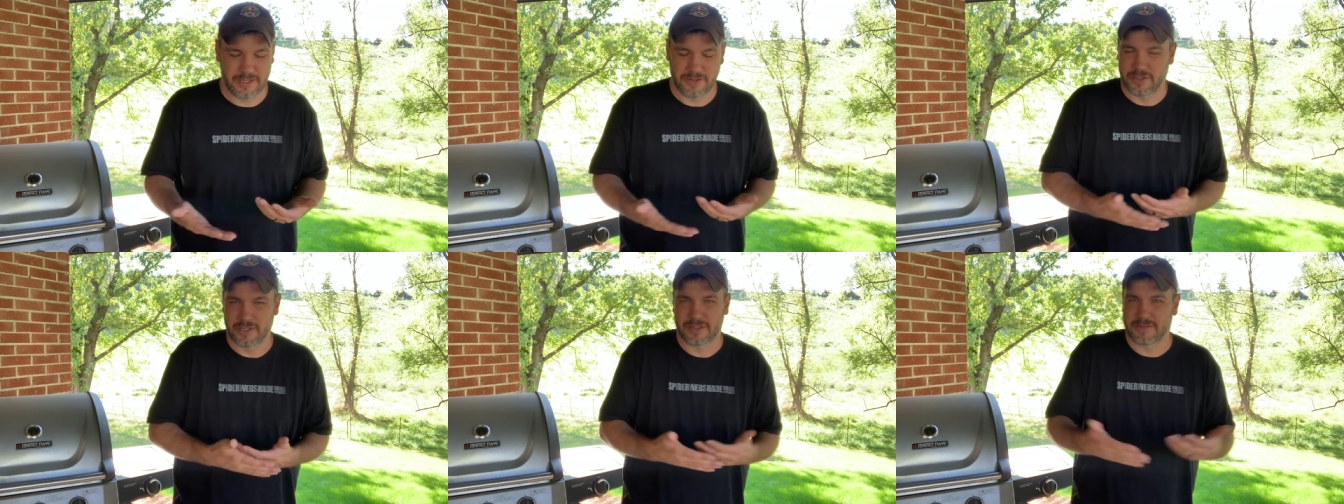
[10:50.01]
You
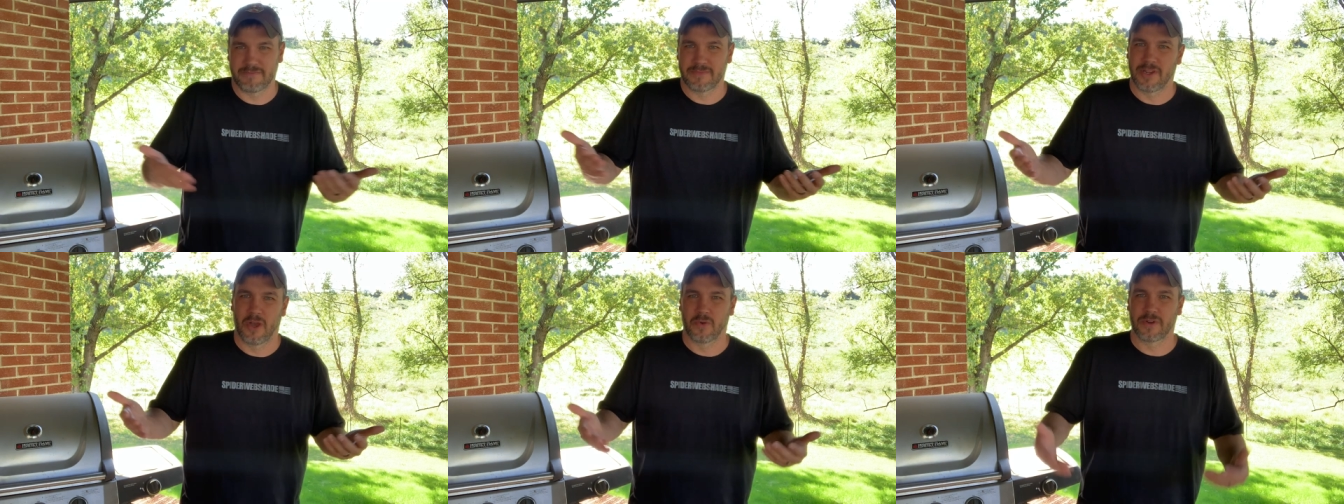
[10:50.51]
just
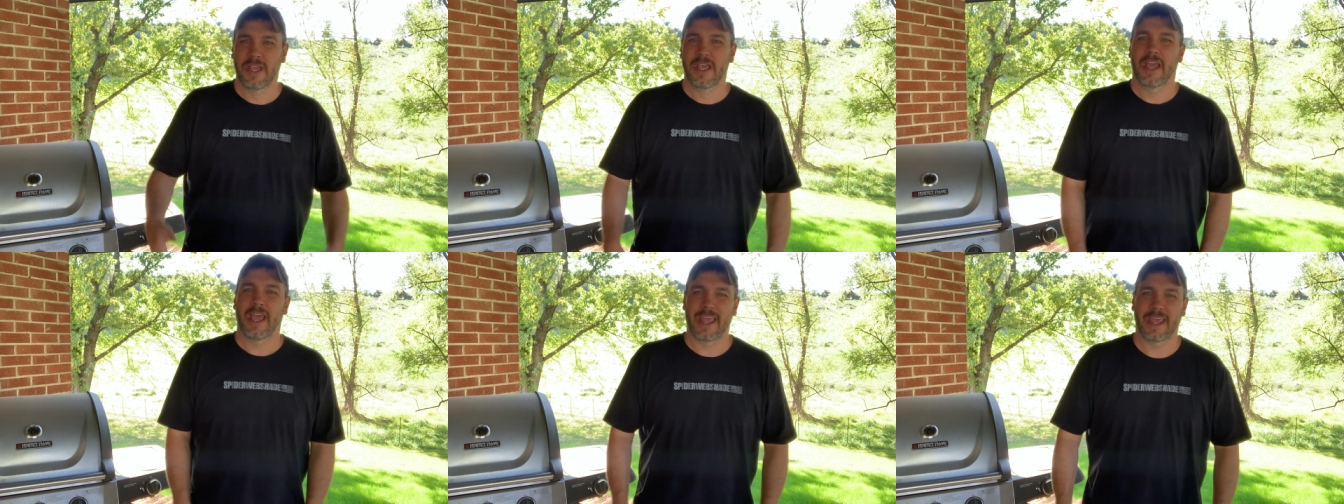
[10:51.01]
don't.
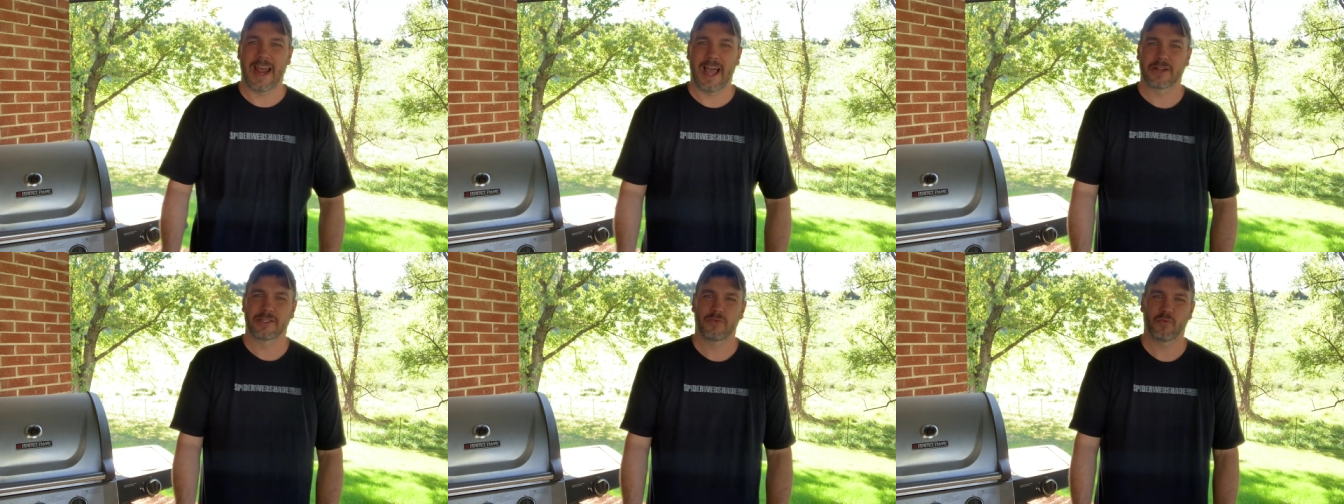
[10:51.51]
And
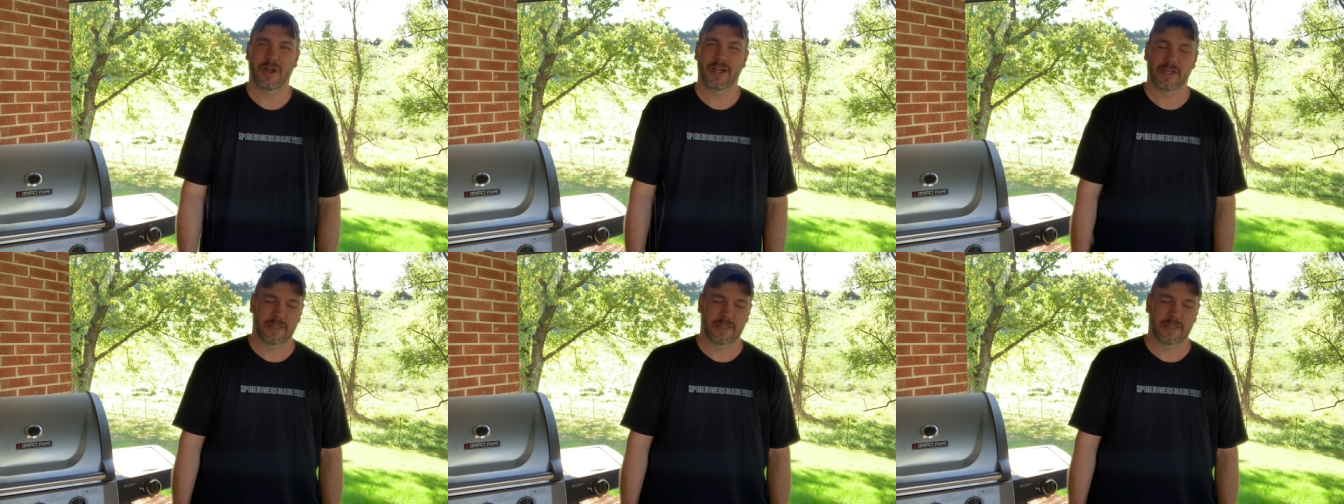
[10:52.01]
I wear a